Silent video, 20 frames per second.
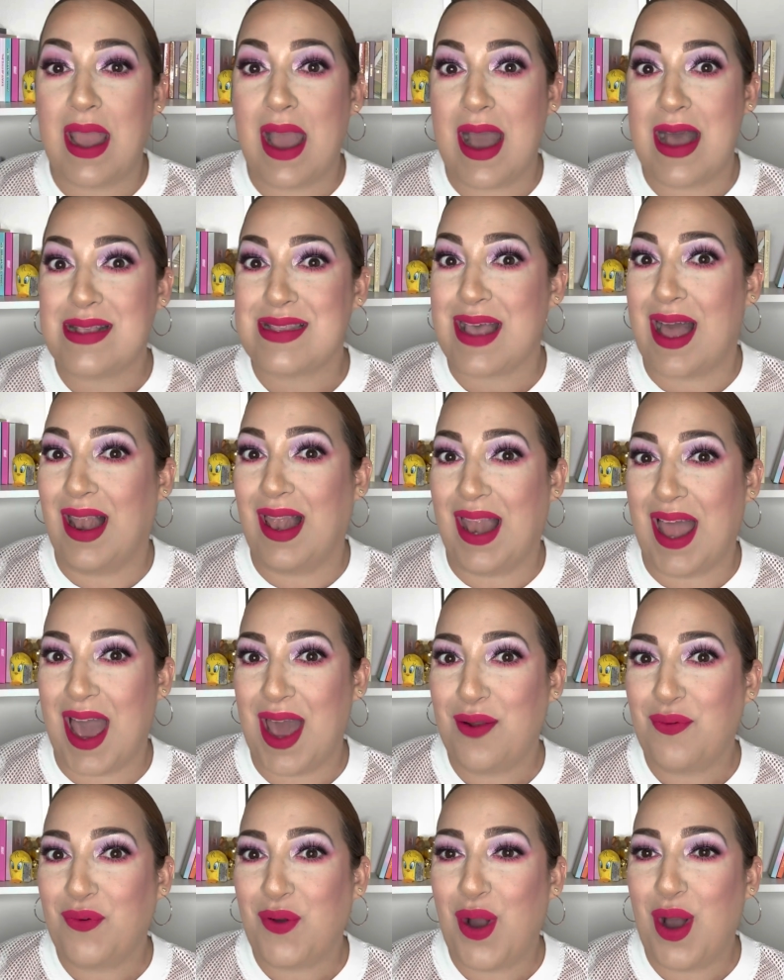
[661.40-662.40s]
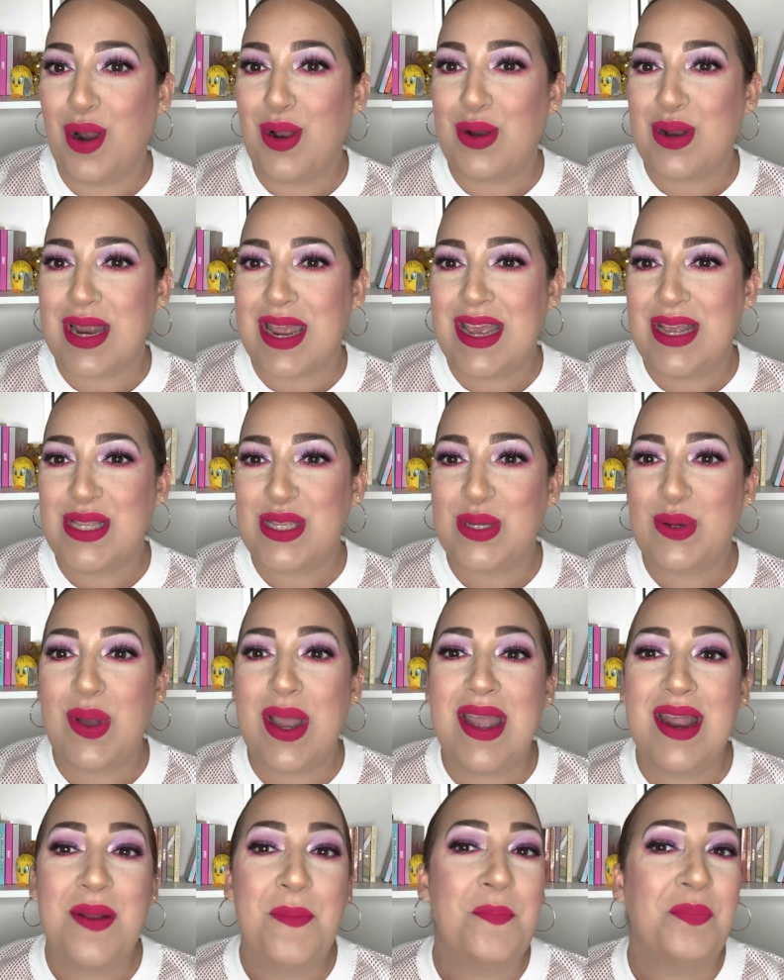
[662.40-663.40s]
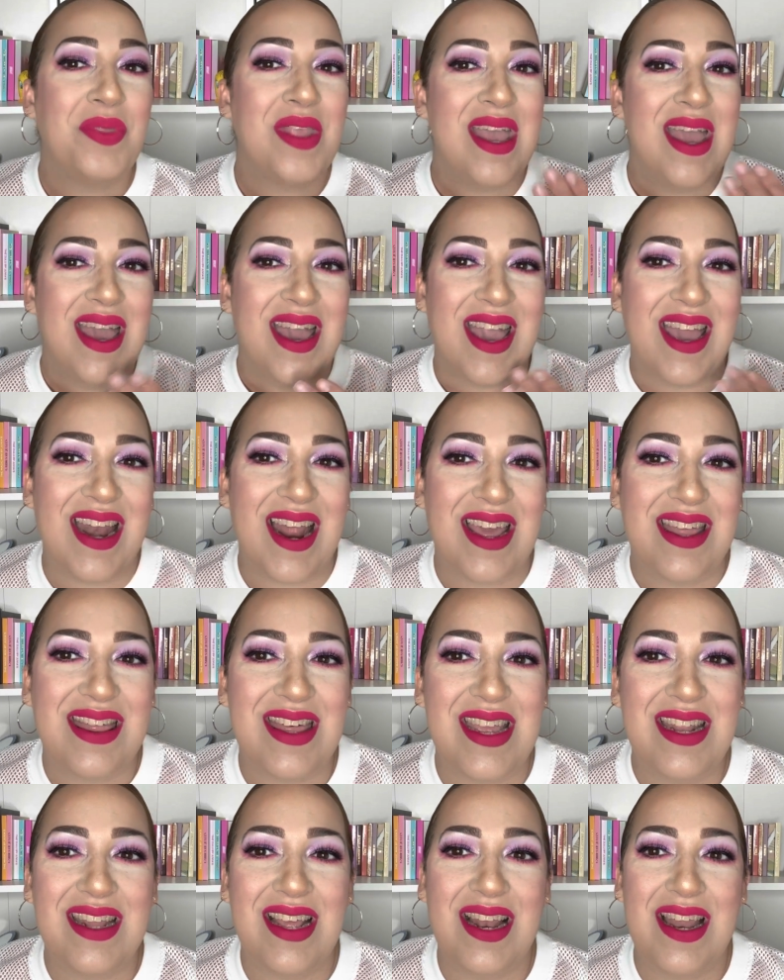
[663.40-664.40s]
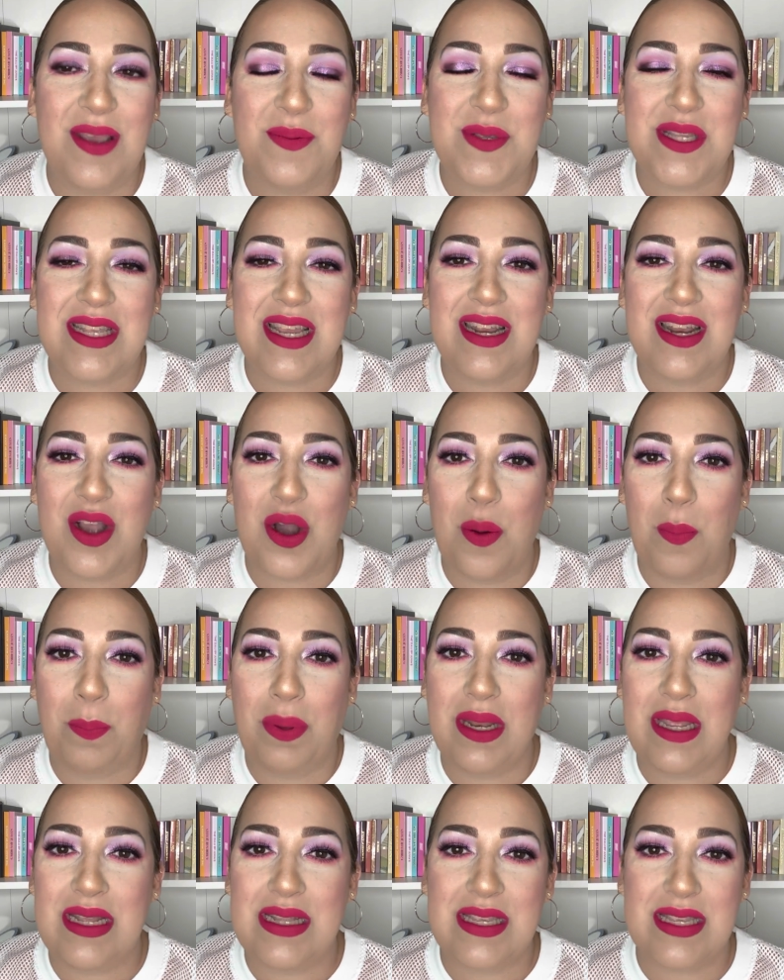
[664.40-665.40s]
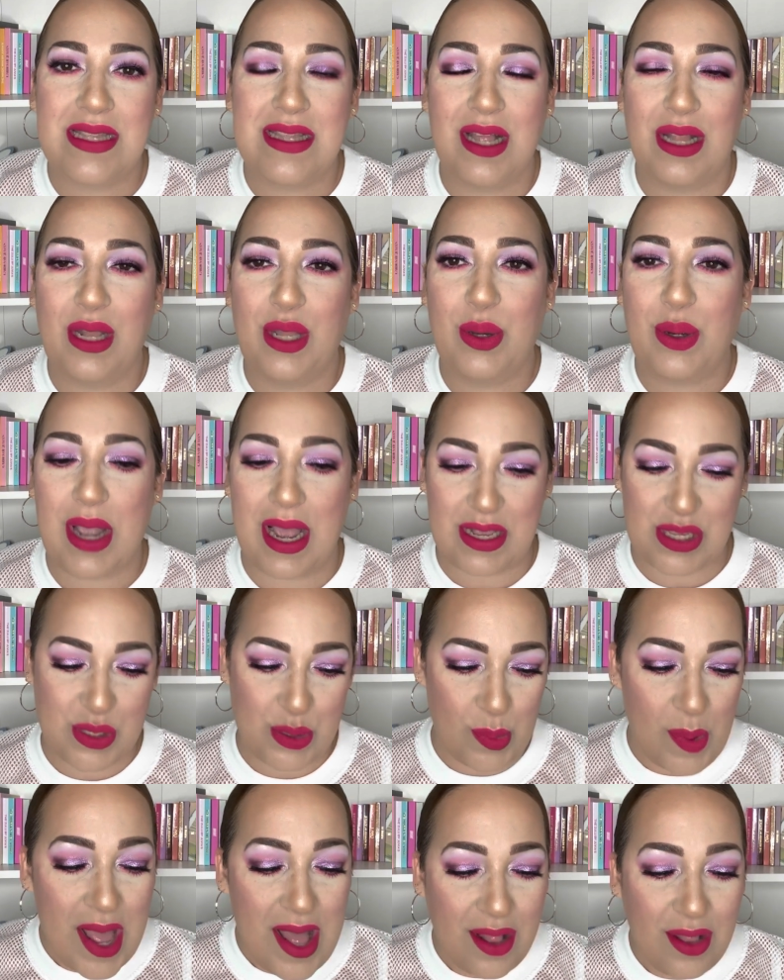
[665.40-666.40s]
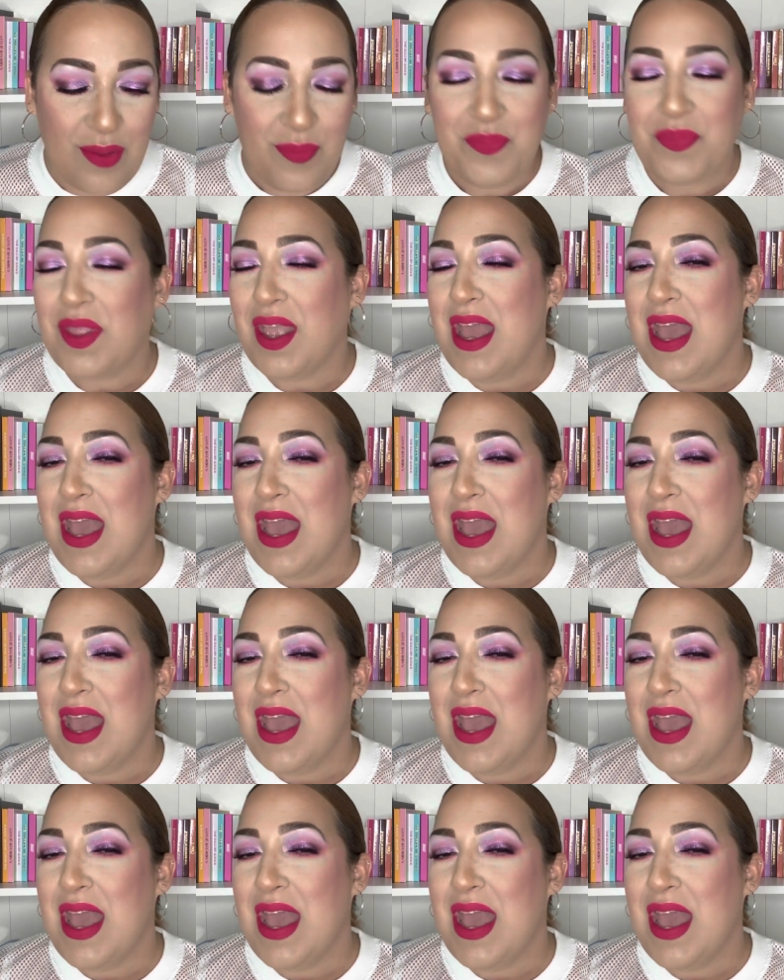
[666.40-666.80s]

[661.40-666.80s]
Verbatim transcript: has a lot of color into it, and I think the lipstick completes the look as well.